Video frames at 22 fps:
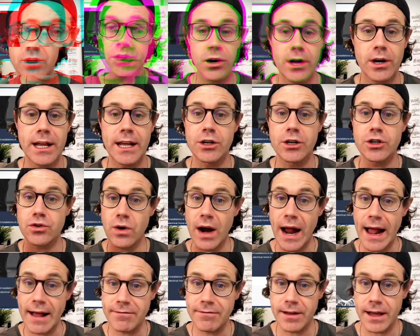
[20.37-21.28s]
turning
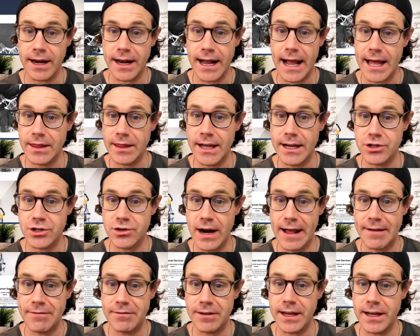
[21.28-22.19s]
traffic, online
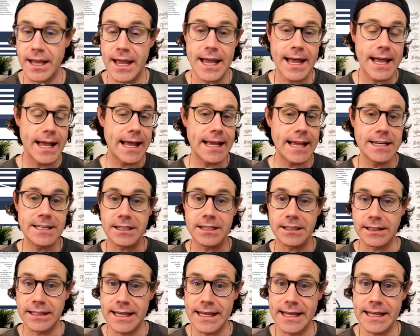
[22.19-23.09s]
traffic,
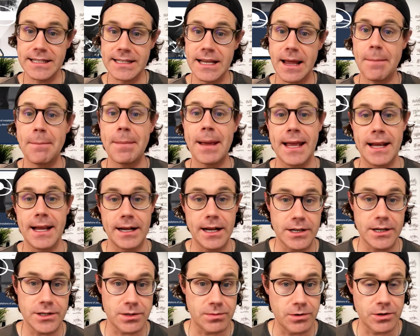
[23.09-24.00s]
into leads and paying
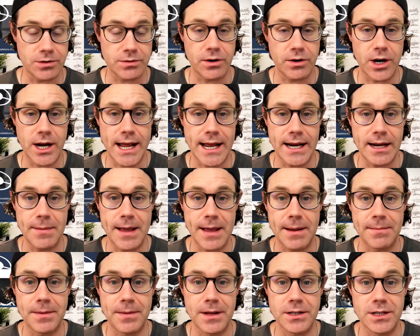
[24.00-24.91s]
customers for your
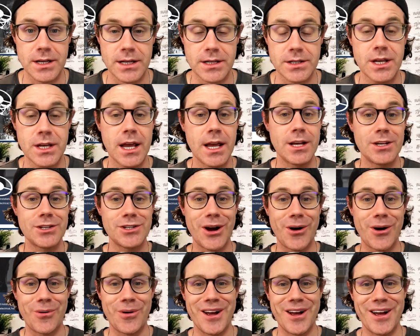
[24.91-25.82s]
handyman business.
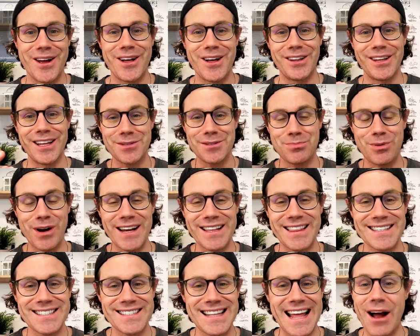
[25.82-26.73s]
So, Let's break
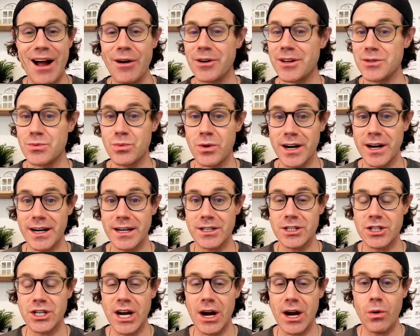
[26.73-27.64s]
this down because we're going to
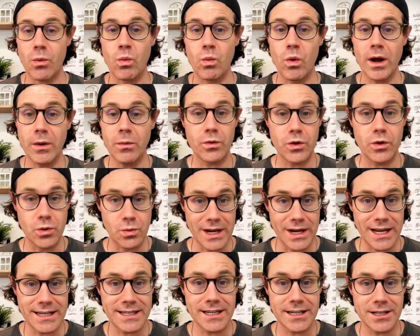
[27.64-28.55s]
share what you
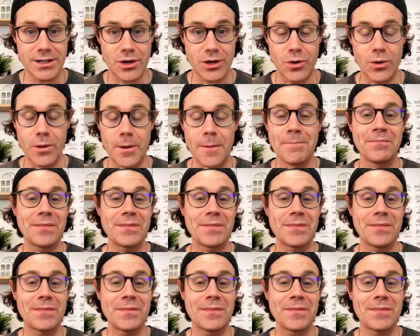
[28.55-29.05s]
need to do,